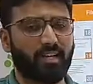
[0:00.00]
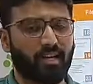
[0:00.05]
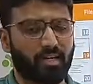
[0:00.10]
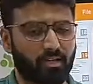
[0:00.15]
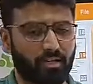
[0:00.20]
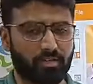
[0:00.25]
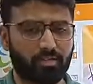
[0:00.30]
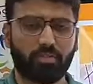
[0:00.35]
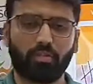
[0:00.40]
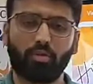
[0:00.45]

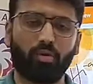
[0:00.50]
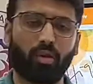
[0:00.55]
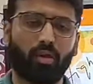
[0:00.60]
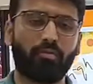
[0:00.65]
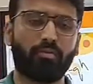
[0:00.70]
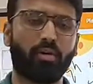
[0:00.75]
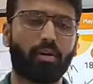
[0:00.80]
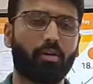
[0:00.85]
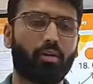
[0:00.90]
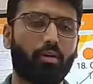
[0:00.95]
occurs. You would have
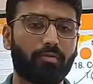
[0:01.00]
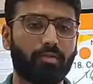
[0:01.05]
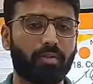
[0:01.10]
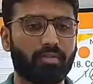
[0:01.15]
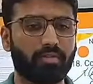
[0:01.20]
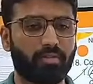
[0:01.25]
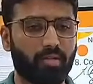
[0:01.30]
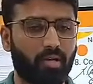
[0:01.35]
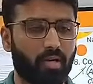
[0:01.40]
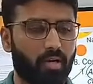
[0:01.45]
heard of
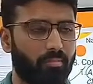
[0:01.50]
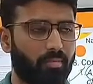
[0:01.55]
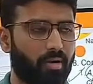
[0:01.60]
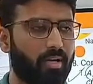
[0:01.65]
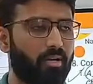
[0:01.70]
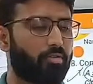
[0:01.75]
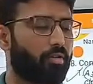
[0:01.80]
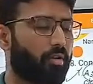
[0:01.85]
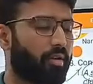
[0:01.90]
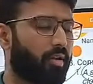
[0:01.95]
this term,
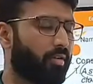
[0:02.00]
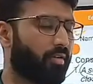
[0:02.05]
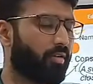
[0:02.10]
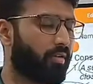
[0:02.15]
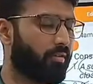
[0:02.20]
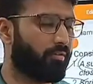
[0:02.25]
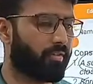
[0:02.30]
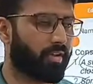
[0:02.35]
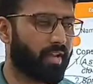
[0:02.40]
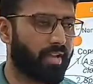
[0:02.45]
right? Sorry, a
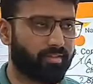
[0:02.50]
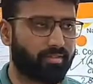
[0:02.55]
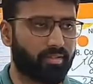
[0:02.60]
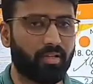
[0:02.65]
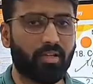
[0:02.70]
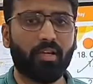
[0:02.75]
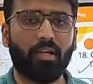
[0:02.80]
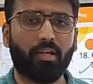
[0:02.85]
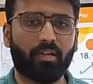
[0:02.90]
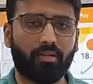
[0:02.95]

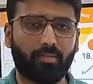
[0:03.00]
phrase.